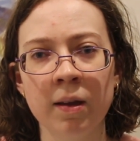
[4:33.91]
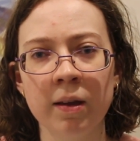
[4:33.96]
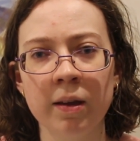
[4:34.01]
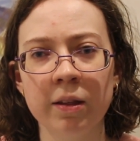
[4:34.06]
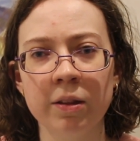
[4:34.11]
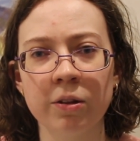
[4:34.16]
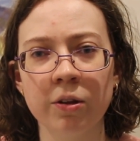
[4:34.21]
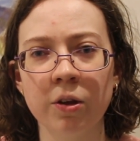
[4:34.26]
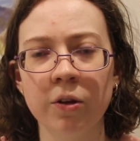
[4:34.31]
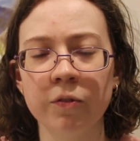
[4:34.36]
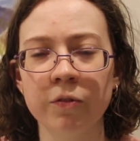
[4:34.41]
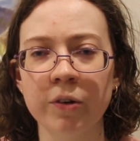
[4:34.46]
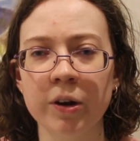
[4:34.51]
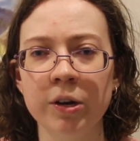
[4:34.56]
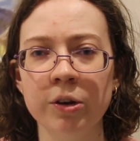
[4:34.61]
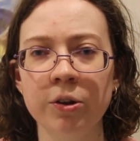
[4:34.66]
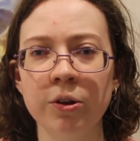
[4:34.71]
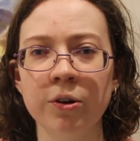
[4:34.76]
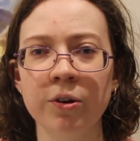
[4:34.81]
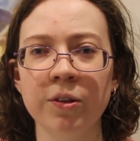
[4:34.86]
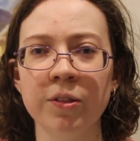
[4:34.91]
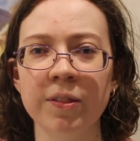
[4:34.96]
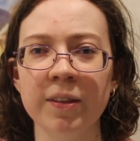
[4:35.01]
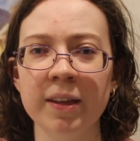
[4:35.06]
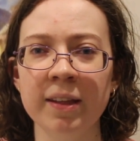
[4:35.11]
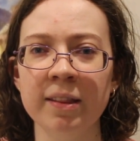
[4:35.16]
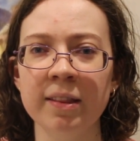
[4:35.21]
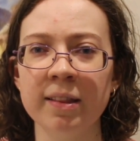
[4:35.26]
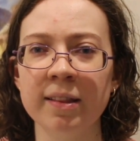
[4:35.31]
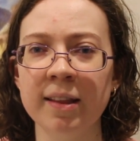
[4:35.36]
His girlfriend Judith
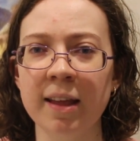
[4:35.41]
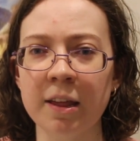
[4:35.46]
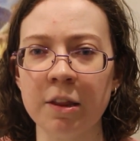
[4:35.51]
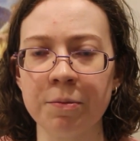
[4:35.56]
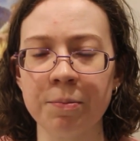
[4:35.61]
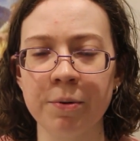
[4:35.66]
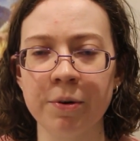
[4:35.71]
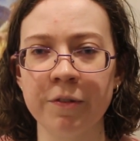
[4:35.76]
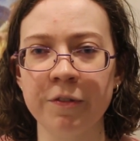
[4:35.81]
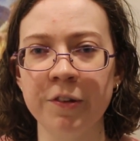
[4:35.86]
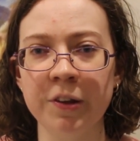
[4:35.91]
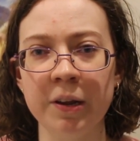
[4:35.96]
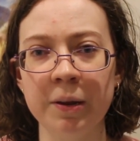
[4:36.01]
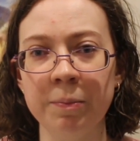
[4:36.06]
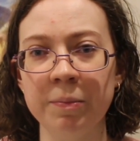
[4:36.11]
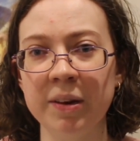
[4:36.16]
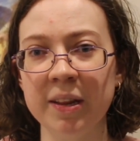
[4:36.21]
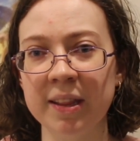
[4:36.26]
is desperate for him